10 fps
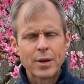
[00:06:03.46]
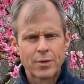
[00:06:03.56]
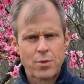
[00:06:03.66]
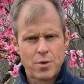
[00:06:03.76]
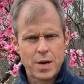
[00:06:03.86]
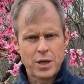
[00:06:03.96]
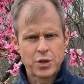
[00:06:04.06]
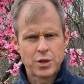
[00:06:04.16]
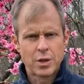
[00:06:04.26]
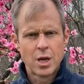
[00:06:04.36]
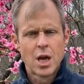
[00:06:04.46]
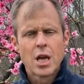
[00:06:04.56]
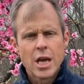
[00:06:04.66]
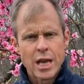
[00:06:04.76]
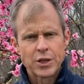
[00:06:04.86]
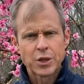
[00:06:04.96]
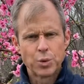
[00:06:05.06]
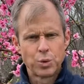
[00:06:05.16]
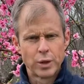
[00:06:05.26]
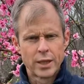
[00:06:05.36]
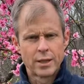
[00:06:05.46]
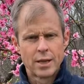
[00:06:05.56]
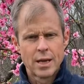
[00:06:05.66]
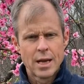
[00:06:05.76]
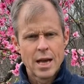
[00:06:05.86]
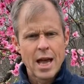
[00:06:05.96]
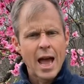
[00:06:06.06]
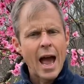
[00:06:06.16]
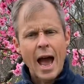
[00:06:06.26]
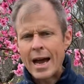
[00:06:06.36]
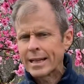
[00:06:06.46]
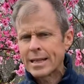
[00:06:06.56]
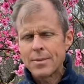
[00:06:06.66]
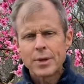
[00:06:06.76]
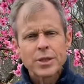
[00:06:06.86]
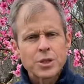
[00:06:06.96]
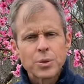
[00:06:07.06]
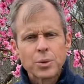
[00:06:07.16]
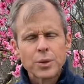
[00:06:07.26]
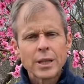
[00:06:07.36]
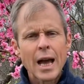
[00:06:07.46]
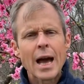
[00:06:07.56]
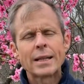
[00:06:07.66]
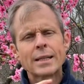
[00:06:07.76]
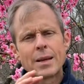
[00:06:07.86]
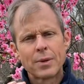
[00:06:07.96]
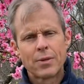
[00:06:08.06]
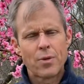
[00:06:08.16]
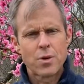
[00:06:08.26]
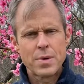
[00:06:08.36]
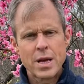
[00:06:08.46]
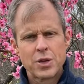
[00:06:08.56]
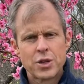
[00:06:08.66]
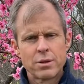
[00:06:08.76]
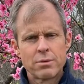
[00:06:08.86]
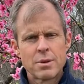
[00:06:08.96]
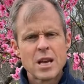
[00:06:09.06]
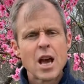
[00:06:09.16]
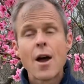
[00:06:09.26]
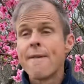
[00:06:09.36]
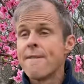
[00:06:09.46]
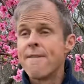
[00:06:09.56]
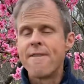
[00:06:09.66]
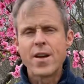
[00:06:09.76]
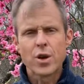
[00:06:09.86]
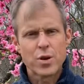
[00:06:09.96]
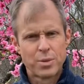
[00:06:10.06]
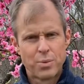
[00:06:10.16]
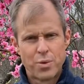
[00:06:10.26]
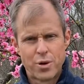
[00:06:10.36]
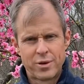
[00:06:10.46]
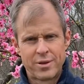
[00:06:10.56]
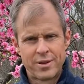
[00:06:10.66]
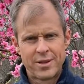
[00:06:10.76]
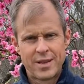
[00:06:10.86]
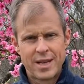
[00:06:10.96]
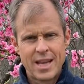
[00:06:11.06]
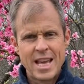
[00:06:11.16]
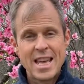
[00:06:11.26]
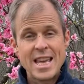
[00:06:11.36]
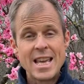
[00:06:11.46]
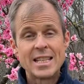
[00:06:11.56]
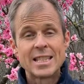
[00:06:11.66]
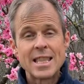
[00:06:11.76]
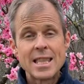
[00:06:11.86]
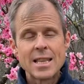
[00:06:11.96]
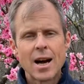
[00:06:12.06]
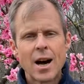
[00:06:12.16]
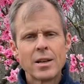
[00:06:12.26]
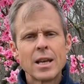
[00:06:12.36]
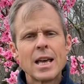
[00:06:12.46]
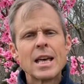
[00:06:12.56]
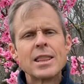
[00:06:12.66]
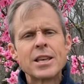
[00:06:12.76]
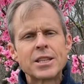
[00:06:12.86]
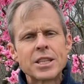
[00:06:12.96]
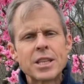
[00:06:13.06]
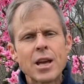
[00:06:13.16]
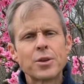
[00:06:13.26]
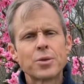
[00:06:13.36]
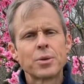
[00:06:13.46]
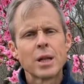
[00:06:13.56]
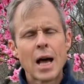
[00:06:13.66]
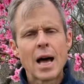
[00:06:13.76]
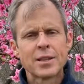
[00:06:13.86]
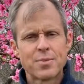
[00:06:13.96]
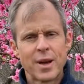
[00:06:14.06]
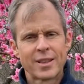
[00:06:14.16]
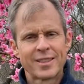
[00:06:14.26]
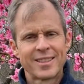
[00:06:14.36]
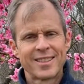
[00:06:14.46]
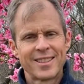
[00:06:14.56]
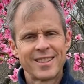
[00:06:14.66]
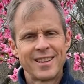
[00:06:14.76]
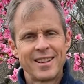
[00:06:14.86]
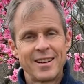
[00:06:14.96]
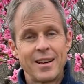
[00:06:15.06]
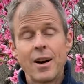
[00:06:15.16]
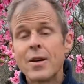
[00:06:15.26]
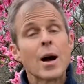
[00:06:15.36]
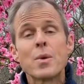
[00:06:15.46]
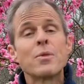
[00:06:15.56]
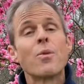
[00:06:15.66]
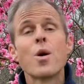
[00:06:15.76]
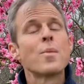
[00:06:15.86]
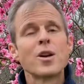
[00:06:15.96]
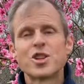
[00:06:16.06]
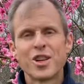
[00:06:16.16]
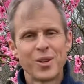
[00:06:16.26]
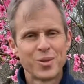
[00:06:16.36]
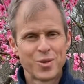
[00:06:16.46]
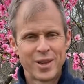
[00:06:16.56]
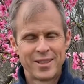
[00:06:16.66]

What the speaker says: formation and schooling. Academic schooling, academic formation, very important. It's not the central aspect of how we form our children.